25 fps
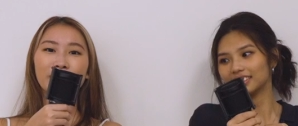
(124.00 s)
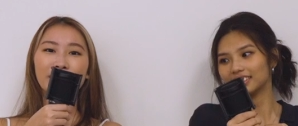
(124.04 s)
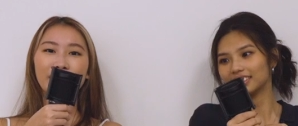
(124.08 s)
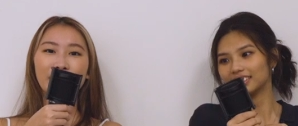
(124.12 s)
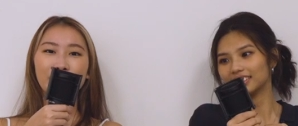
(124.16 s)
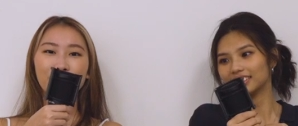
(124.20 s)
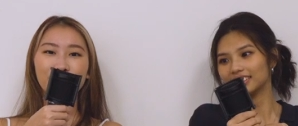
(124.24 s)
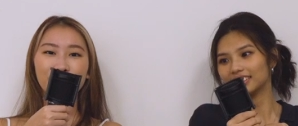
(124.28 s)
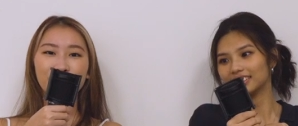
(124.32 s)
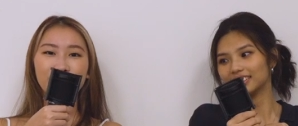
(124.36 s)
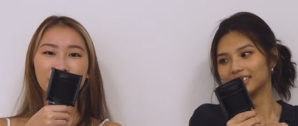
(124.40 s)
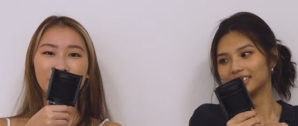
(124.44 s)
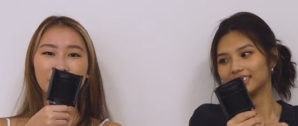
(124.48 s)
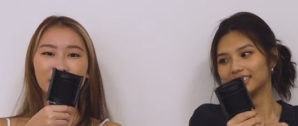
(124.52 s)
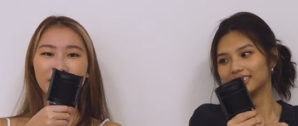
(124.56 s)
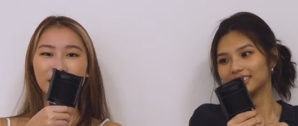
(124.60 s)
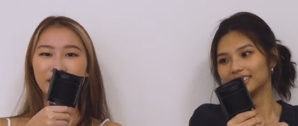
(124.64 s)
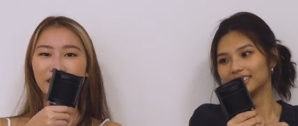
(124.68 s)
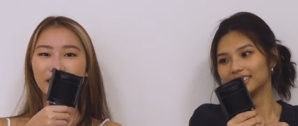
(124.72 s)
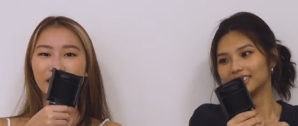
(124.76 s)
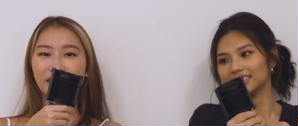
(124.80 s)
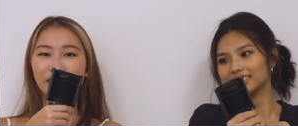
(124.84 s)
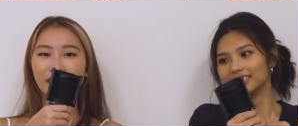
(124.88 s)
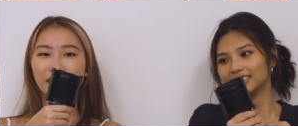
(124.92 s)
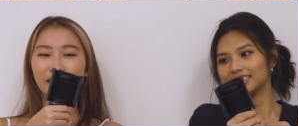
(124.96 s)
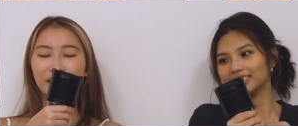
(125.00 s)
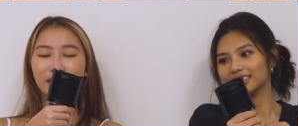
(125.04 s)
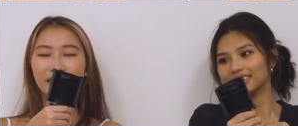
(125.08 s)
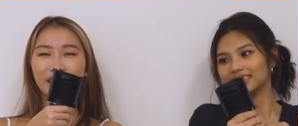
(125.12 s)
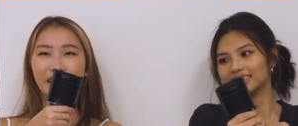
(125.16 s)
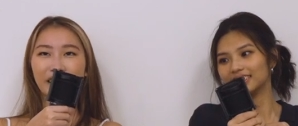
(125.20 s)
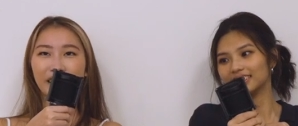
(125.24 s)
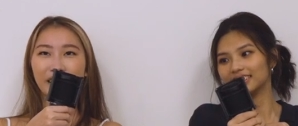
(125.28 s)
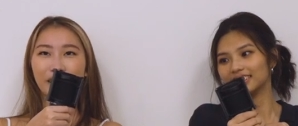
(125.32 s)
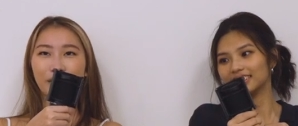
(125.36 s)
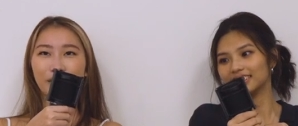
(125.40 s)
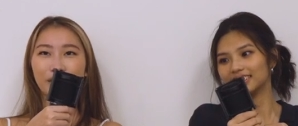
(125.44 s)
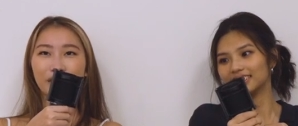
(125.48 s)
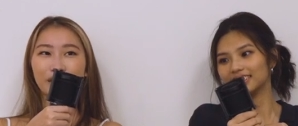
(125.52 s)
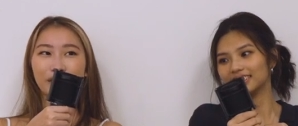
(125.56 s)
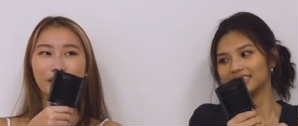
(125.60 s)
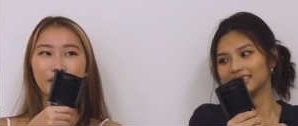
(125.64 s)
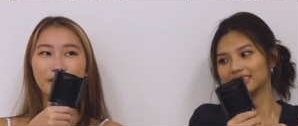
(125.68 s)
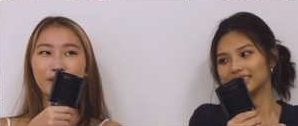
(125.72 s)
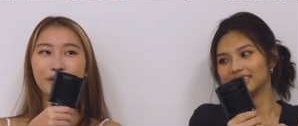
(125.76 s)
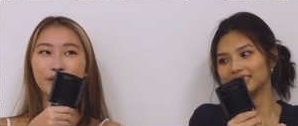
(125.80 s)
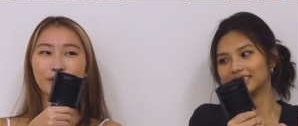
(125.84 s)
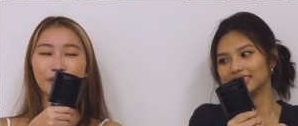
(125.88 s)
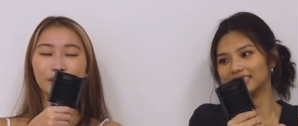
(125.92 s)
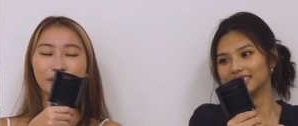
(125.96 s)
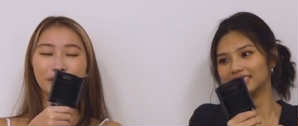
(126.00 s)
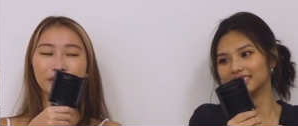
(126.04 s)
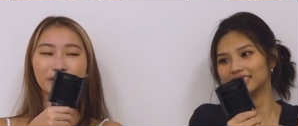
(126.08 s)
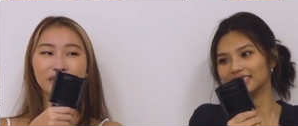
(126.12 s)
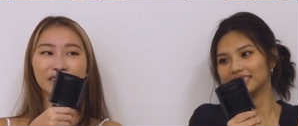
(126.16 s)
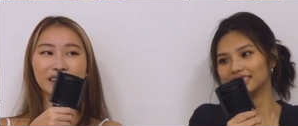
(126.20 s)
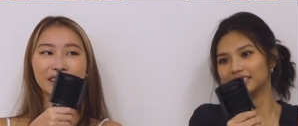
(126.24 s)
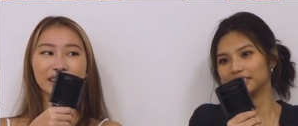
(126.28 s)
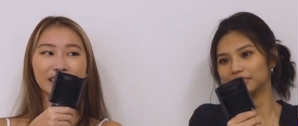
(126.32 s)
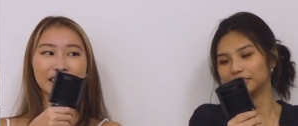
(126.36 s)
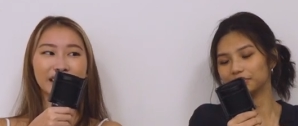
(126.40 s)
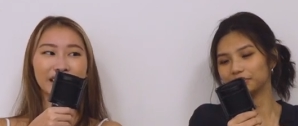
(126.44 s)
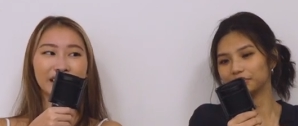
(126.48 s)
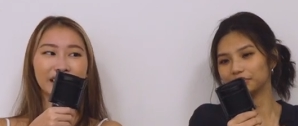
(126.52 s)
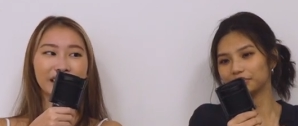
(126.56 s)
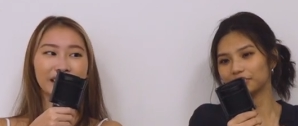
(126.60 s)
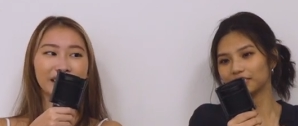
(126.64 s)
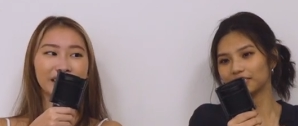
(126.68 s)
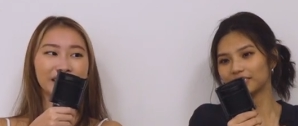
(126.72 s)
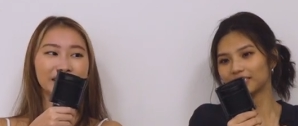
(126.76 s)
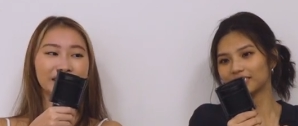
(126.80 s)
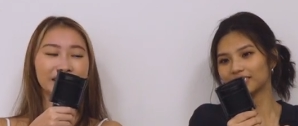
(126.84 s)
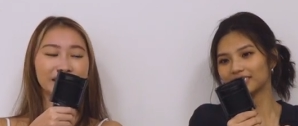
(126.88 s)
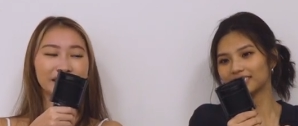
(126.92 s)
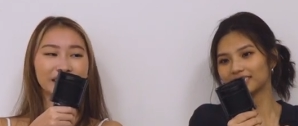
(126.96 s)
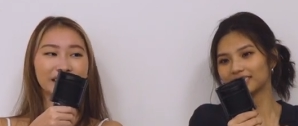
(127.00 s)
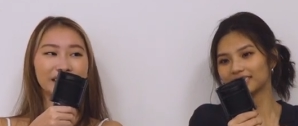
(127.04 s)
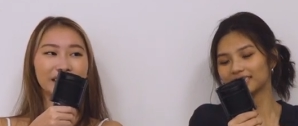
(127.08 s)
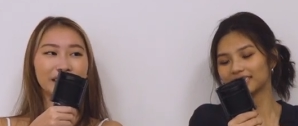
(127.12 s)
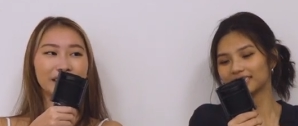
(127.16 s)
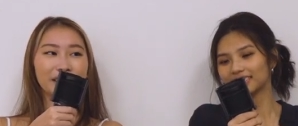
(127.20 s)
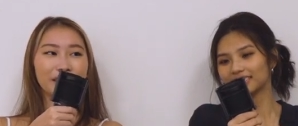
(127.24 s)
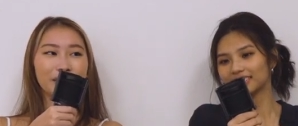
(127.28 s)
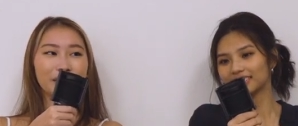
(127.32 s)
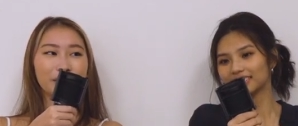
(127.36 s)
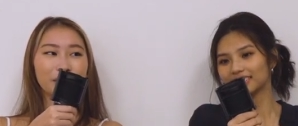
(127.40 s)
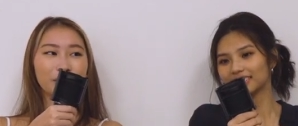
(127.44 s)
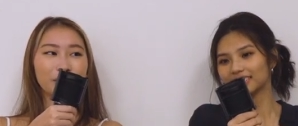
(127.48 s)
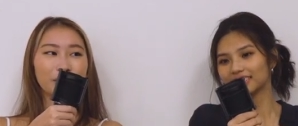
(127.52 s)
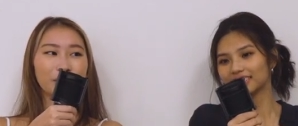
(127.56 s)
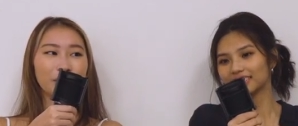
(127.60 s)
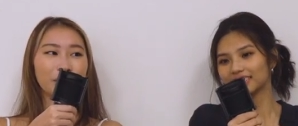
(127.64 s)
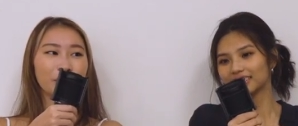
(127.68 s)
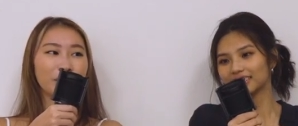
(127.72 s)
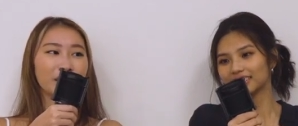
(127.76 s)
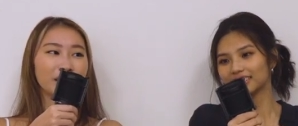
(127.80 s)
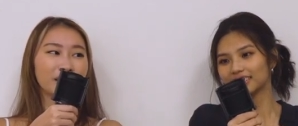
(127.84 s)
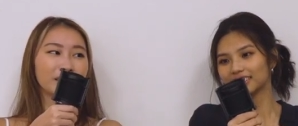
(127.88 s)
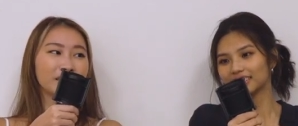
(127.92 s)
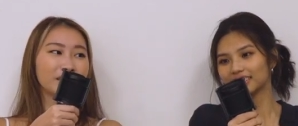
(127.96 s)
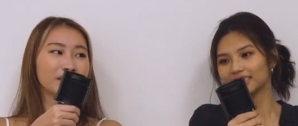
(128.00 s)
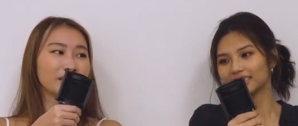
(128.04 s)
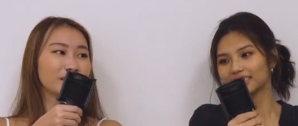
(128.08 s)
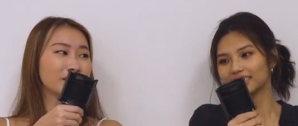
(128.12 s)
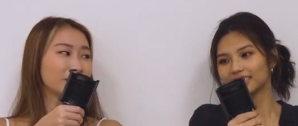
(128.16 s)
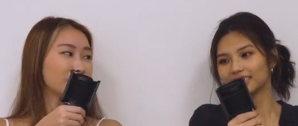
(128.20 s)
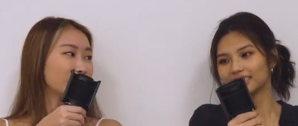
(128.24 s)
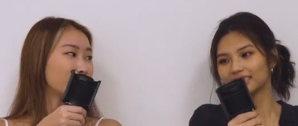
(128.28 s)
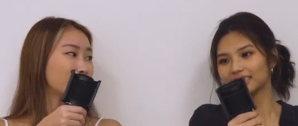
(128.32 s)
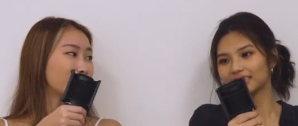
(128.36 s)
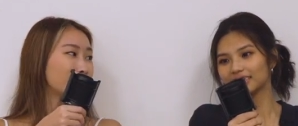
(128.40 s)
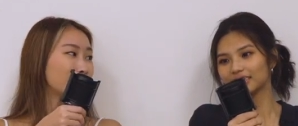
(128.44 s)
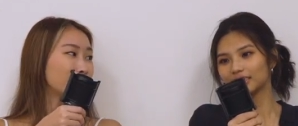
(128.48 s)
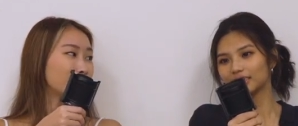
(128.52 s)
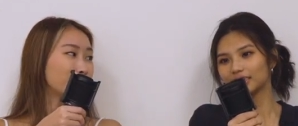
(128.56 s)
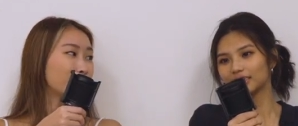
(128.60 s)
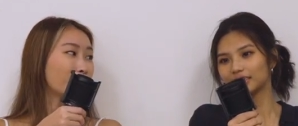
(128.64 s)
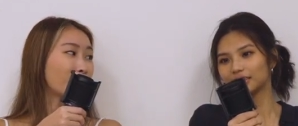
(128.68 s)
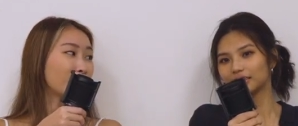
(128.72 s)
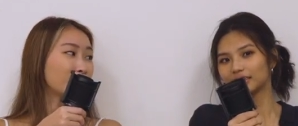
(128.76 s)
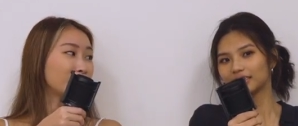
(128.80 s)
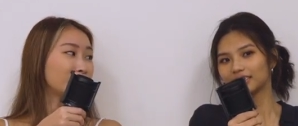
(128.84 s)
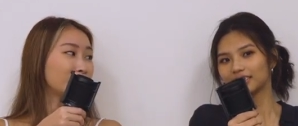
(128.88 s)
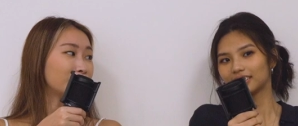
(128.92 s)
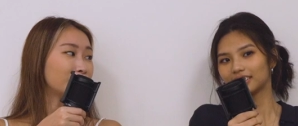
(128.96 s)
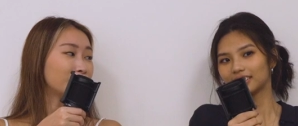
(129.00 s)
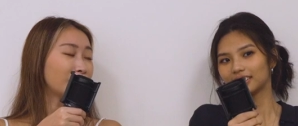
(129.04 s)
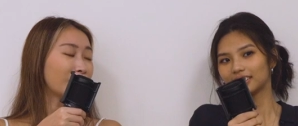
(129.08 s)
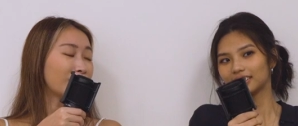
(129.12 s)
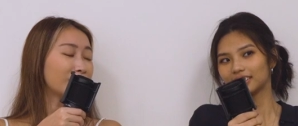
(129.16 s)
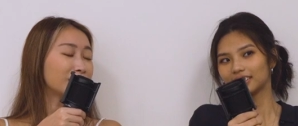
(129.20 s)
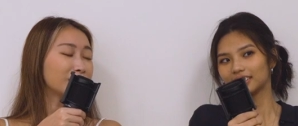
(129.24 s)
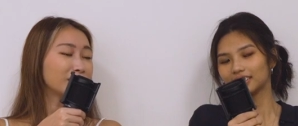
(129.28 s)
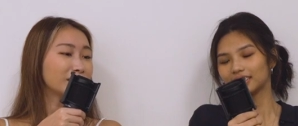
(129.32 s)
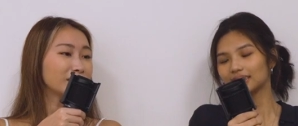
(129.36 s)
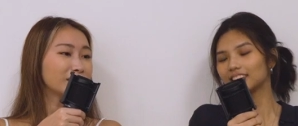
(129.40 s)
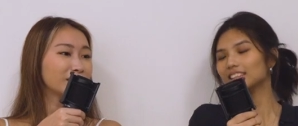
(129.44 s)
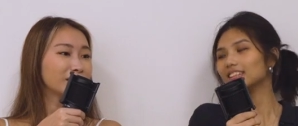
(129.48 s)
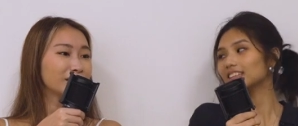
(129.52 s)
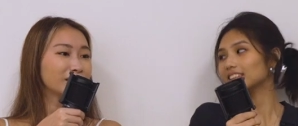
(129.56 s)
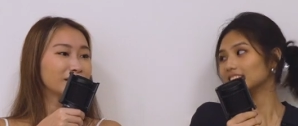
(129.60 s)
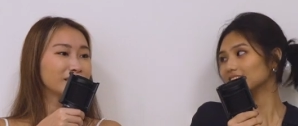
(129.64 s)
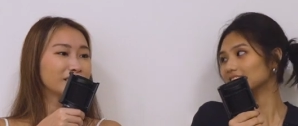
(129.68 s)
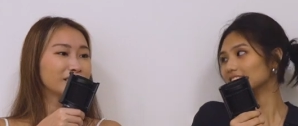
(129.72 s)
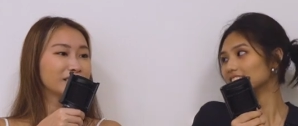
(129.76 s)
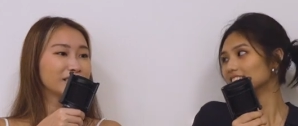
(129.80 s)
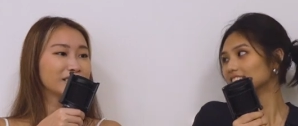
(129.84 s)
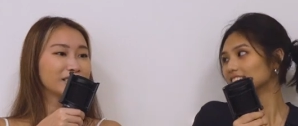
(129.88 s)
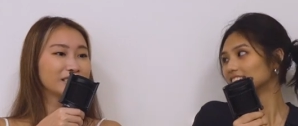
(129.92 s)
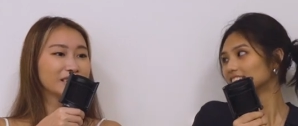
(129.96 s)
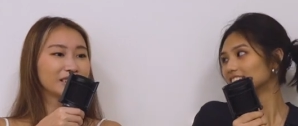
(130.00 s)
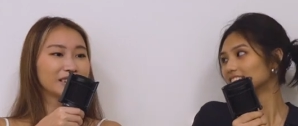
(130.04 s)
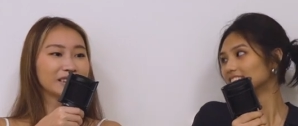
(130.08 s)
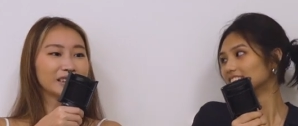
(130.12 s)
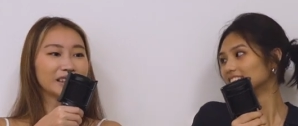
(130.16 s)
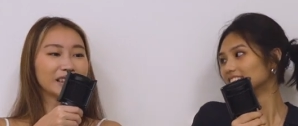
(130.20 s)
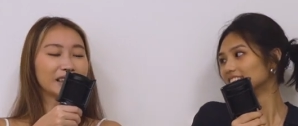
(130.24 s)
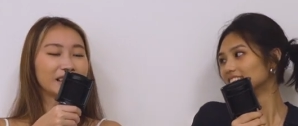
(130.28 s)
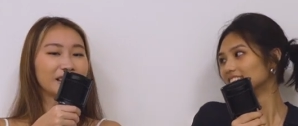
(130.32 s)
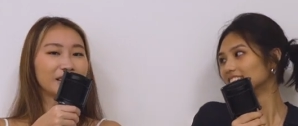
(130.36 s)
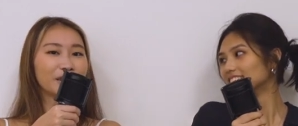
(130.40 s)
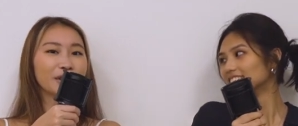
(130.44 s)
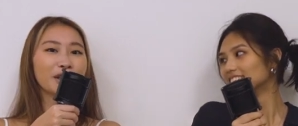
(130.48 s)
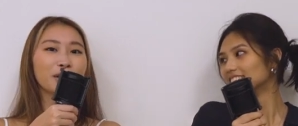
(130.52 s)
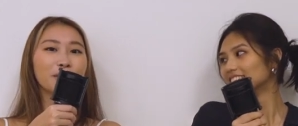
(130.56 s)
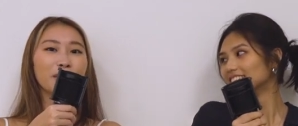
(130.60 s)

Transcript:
Speaker 1: we left the like our girls' schools and we went to poly together. Yeah, yeah.